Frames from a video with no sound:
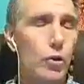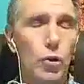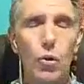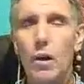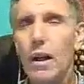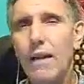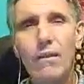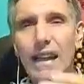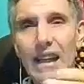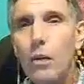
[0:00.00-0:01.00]
sugar
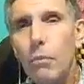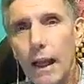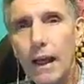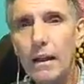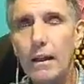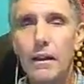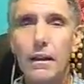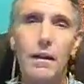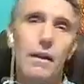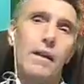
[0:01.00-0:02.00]
level in the blood
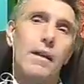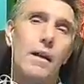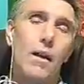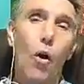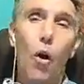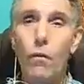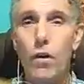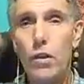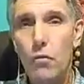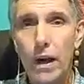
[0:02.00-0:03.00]

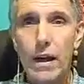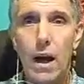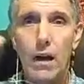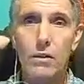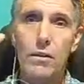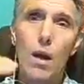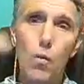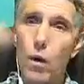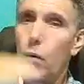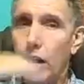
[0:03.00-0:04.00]
over the radar,
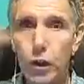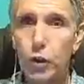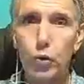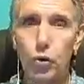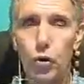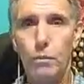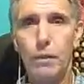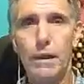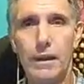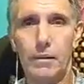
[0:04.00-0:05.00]
somewhere where it should
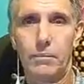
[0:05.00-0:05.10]
not be.